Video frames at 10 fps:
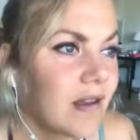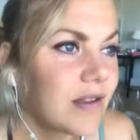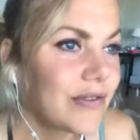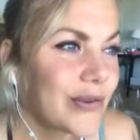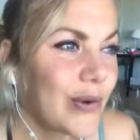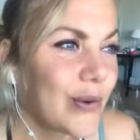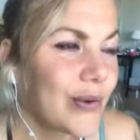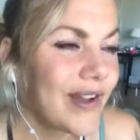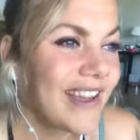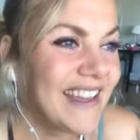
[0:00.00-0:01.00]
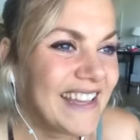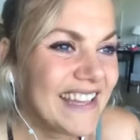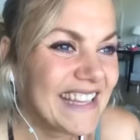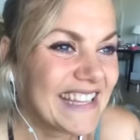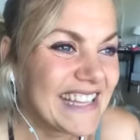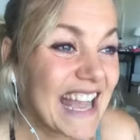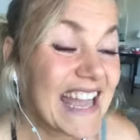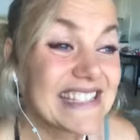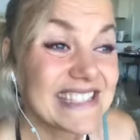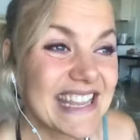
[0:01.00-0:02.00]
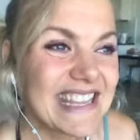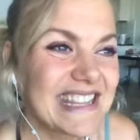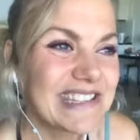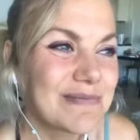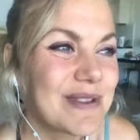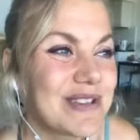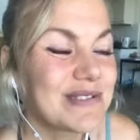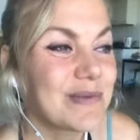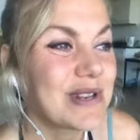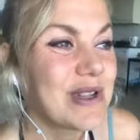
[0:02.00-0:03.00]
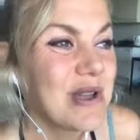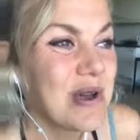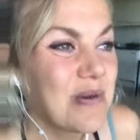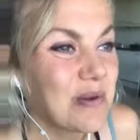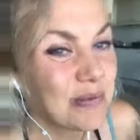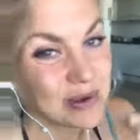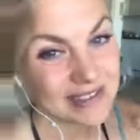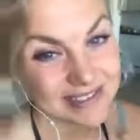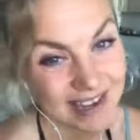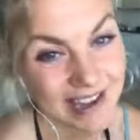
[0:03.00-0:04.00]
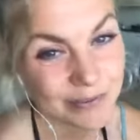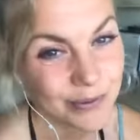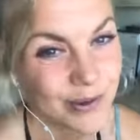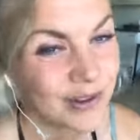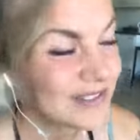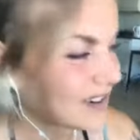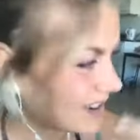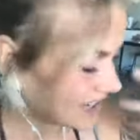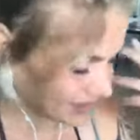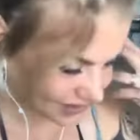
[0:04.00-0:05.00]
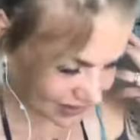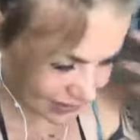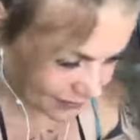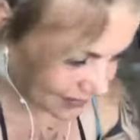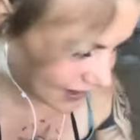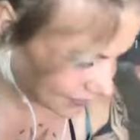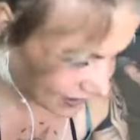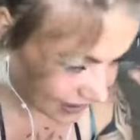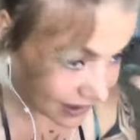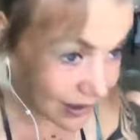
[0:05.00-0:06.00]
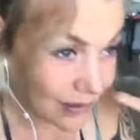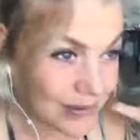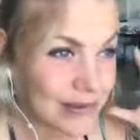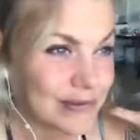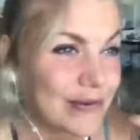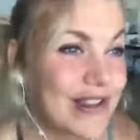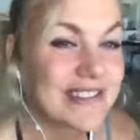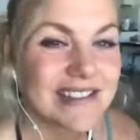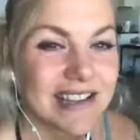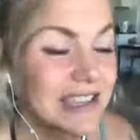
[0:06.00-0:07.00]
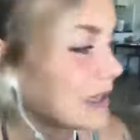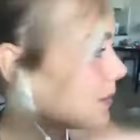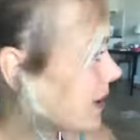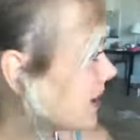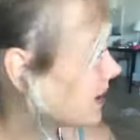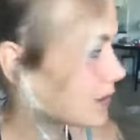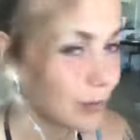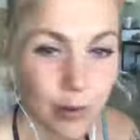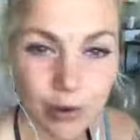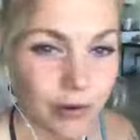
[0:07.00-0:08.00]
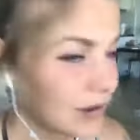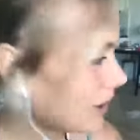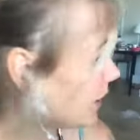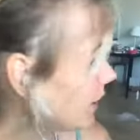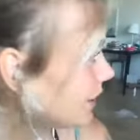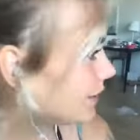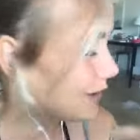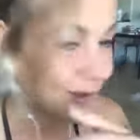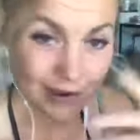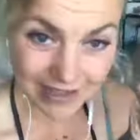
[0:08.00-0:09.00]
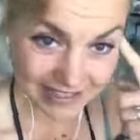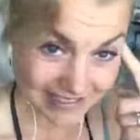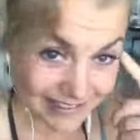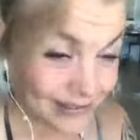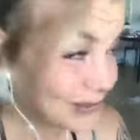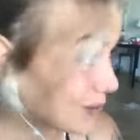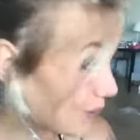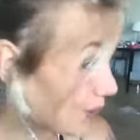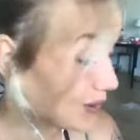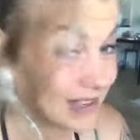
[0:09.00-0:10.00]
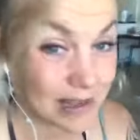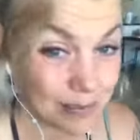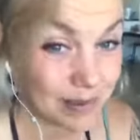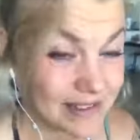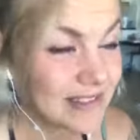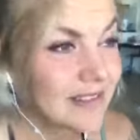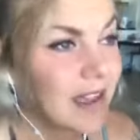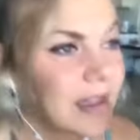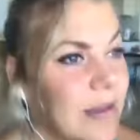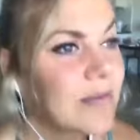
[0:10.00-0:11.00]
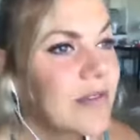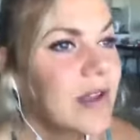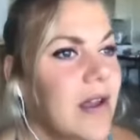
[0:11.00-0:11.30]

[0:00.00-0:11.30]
So I say this because when we as light workers are in all this faith and love and trust and keep heading the head to the wall like a billion times,